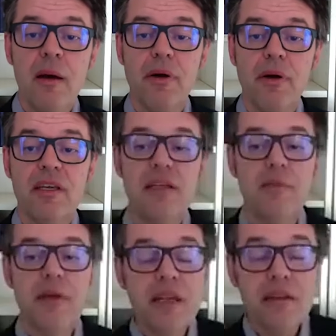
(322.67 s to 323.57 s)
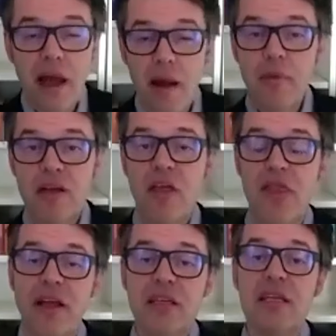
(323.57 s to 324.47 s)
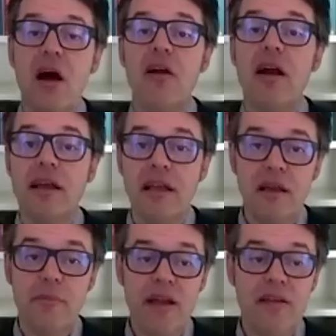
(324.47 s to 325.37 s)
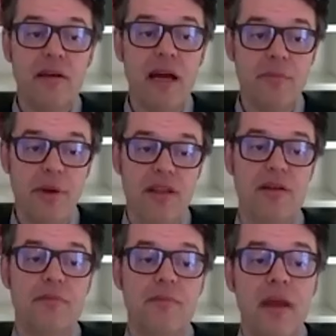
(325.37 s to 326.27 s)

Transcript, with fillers: but in the meantime, things are getting better and better.